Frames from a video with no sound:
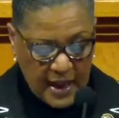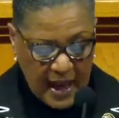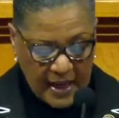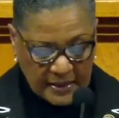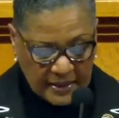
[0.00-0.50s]

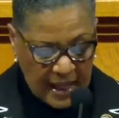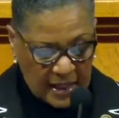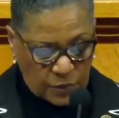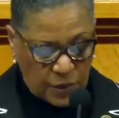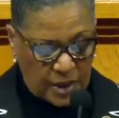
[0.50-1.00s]
As
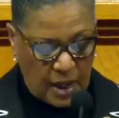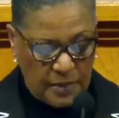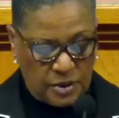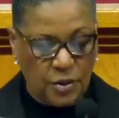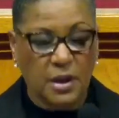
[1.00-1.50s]
things were coming
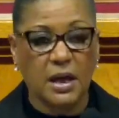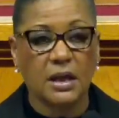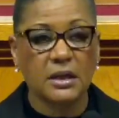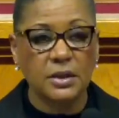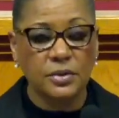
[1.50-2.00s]
to a
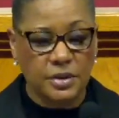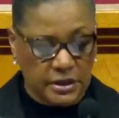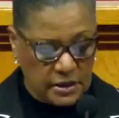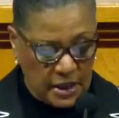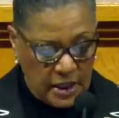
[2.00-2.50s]
conclusion,